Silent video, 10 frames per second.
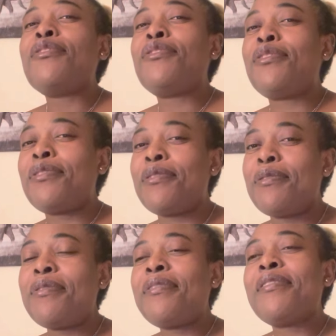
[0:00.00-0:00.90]

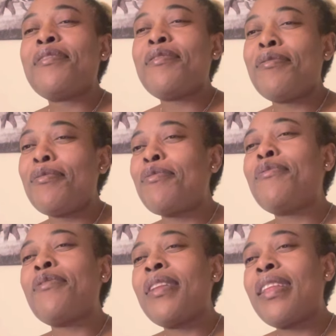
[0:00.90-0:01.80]
to look
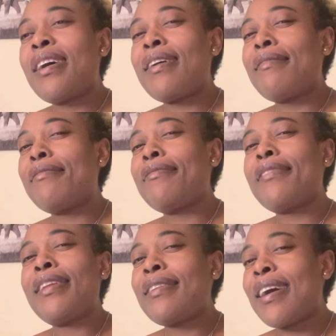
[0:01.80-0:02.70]
for love
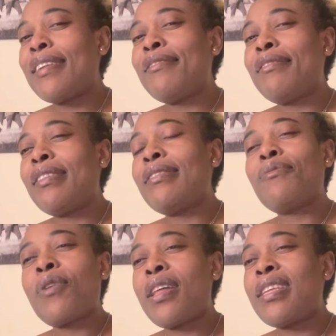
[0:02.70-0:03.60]
in countries
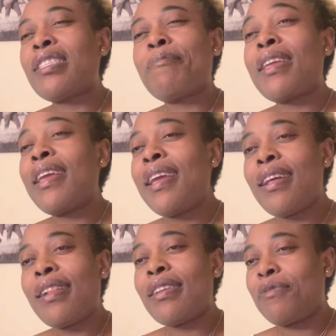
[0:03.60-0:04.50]
where they speak
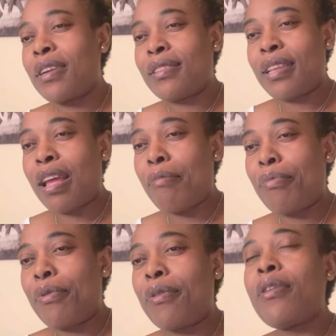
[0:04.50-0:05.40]
English, for
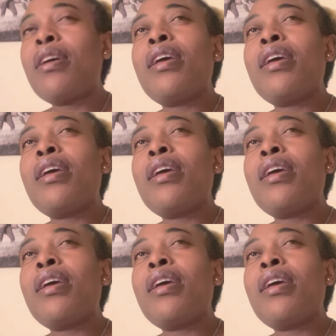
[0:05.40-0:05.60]
example,